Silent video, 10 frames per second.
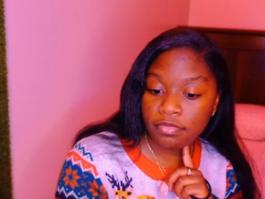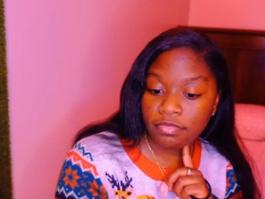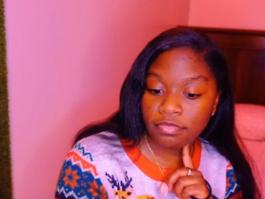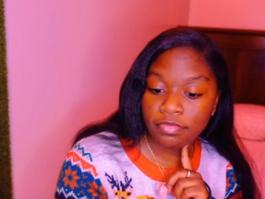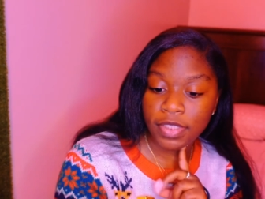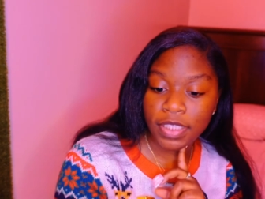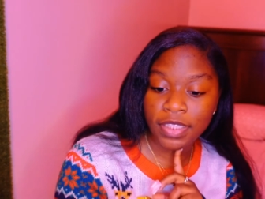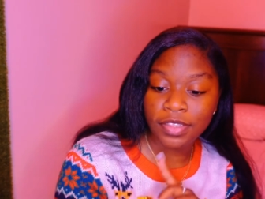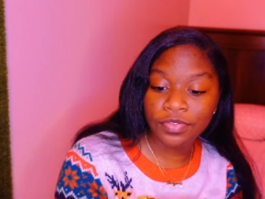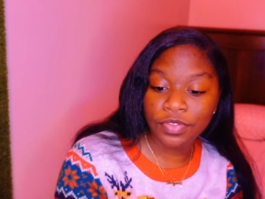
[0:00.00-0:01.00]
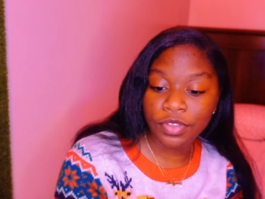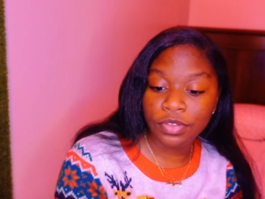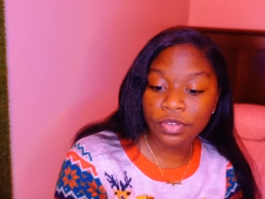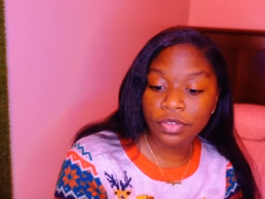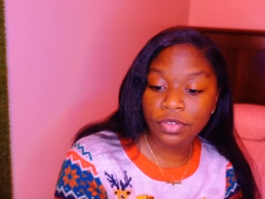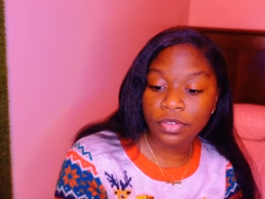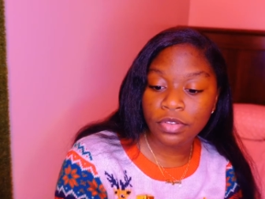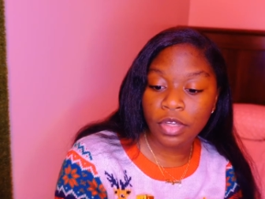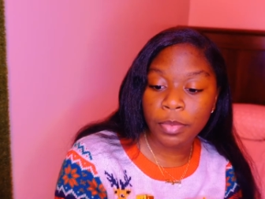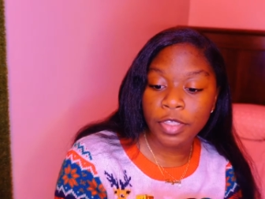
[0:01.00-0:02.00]
mm, if you
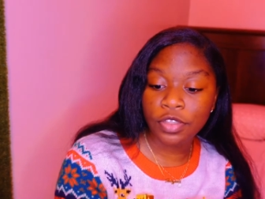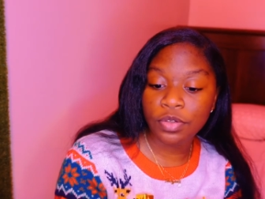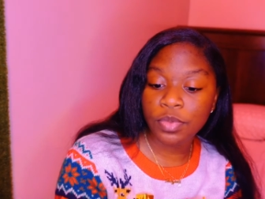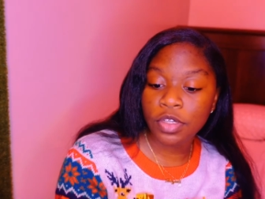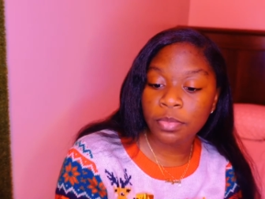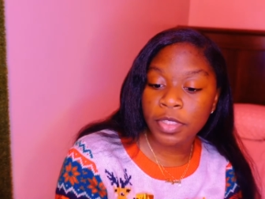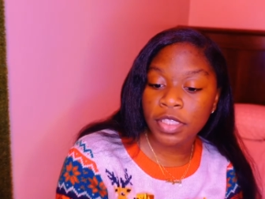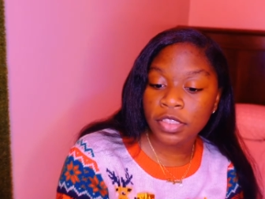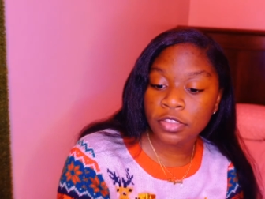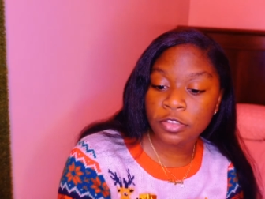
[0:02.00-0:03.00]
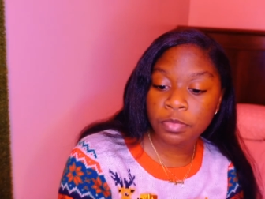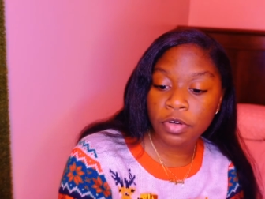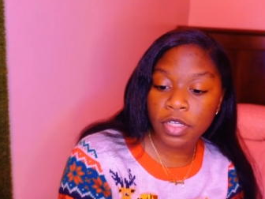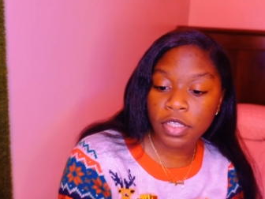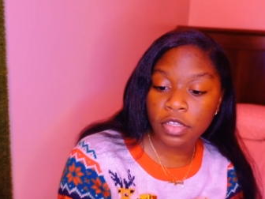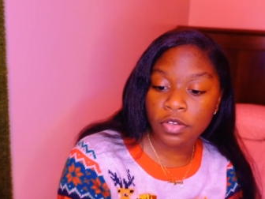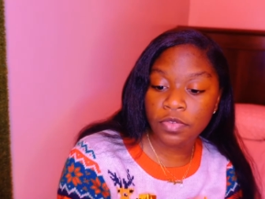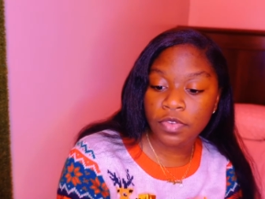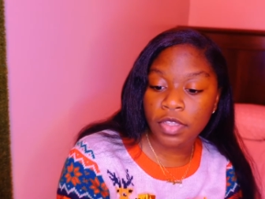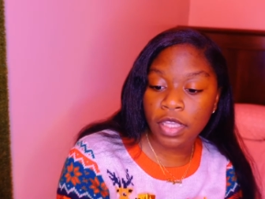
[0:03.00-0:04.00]
I mean you will be disappointed
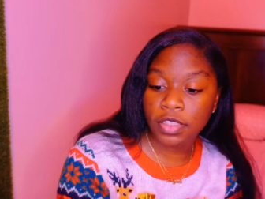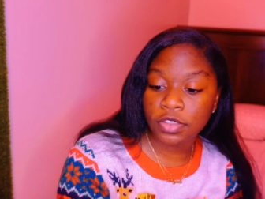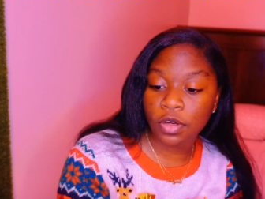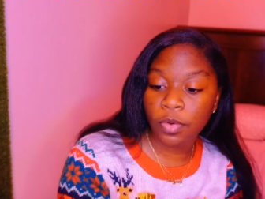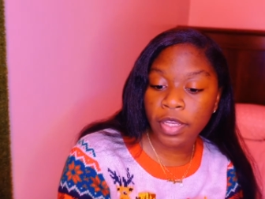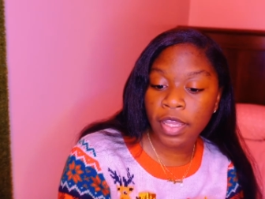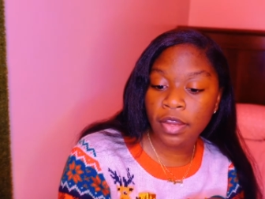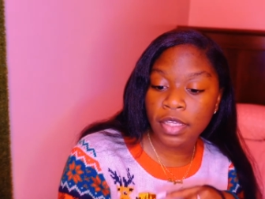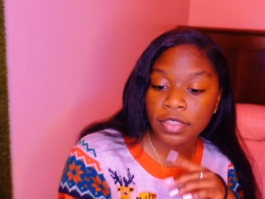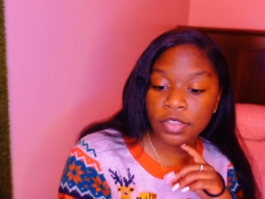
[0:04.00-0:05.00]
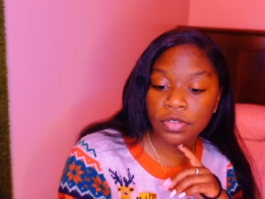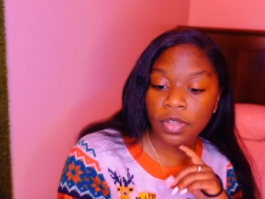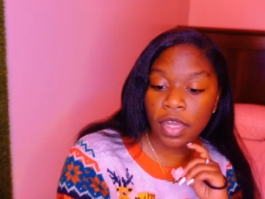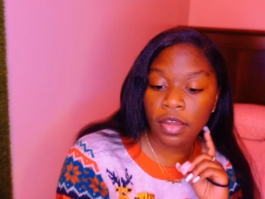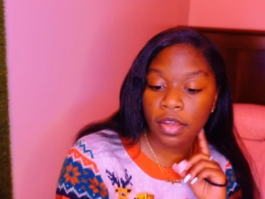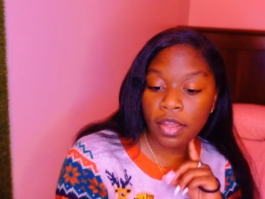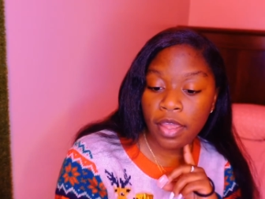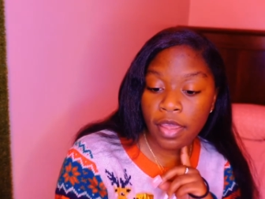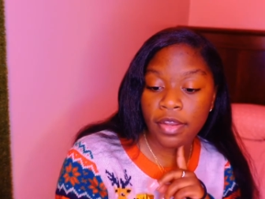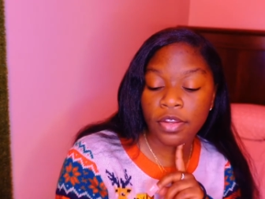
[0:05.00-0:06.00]
if things don't work out as you ha
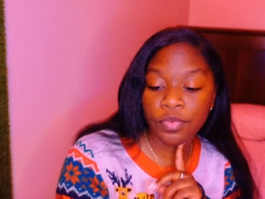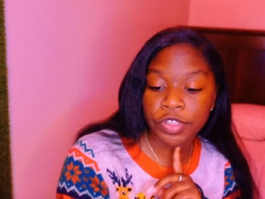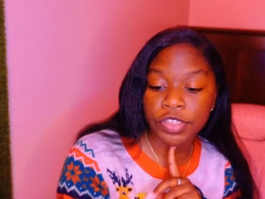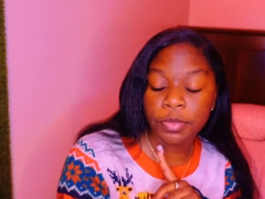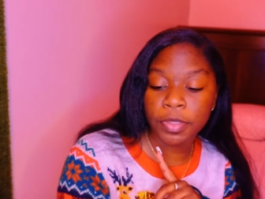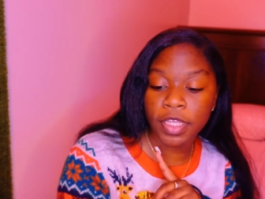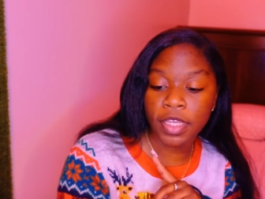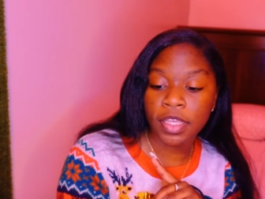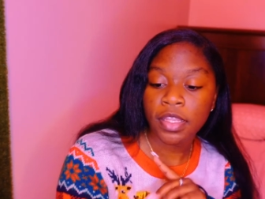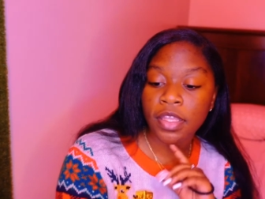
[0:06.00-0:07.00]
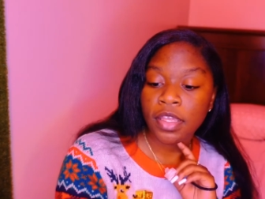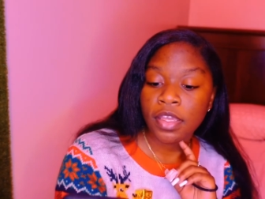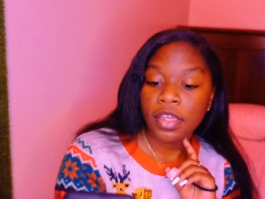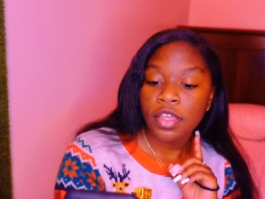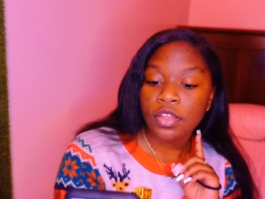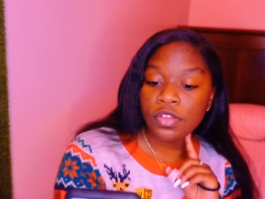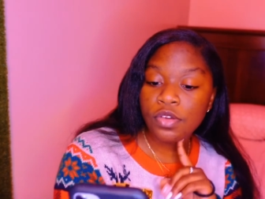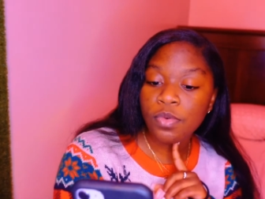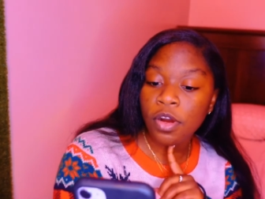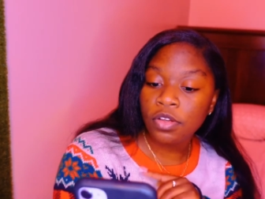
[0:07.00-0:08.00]
had originally planned.
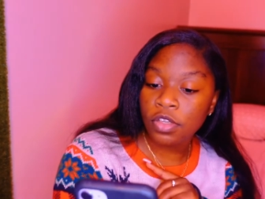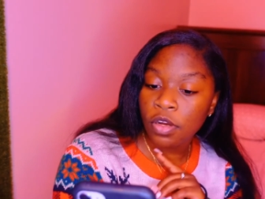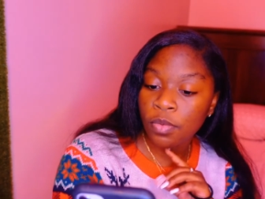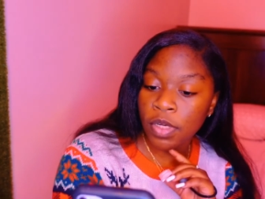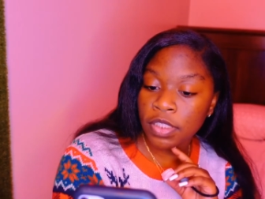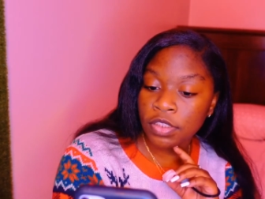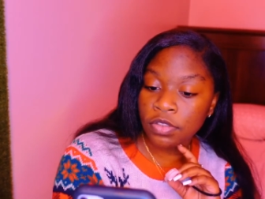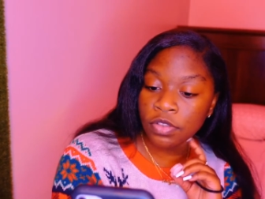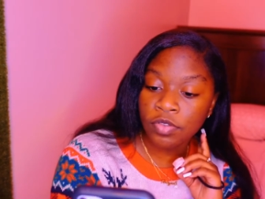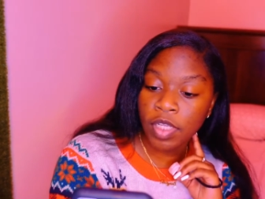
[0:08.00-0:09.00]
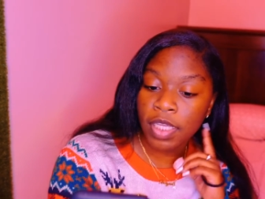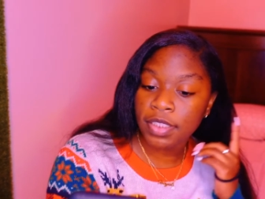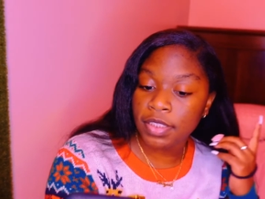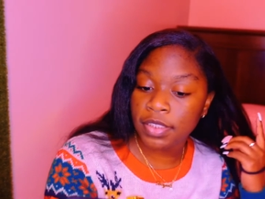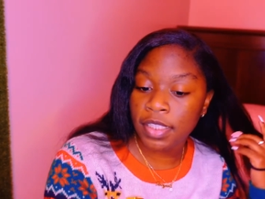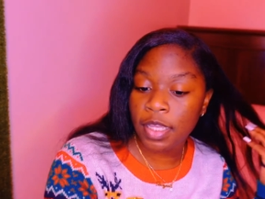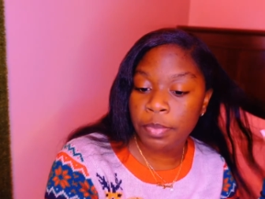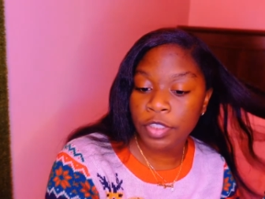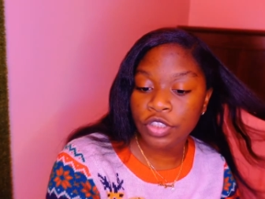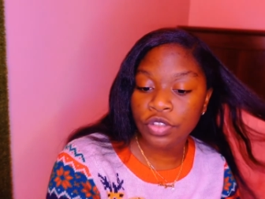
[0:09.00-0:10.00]
You won't know what to do next.
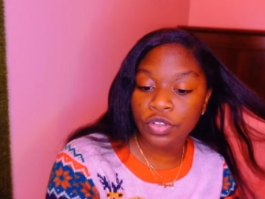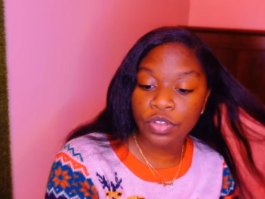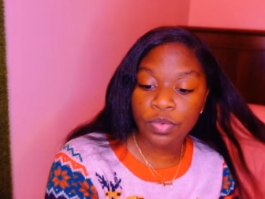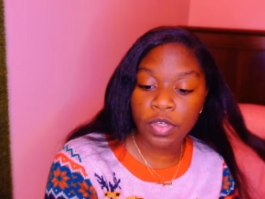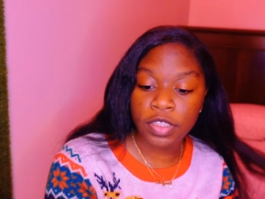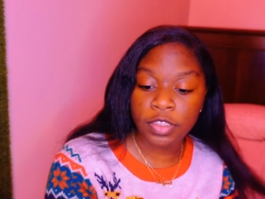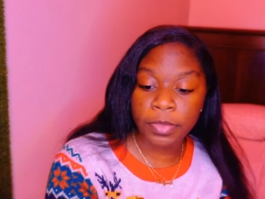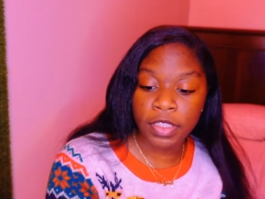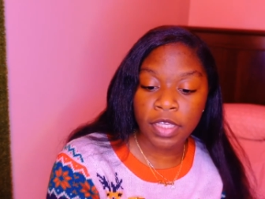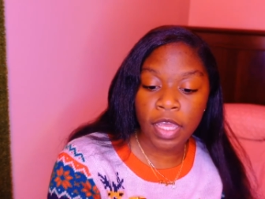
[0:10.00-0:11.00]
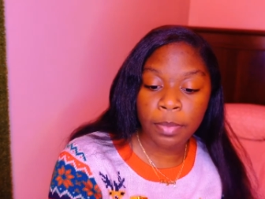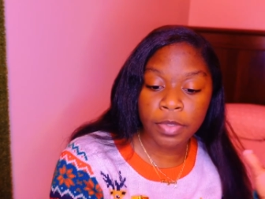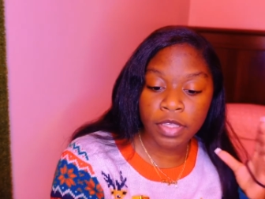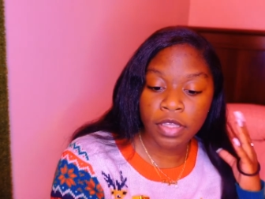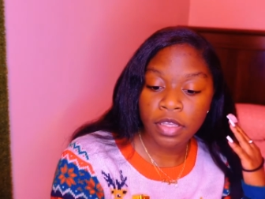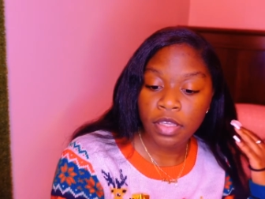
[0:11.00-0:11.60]
Instead, picture who you want to be happy.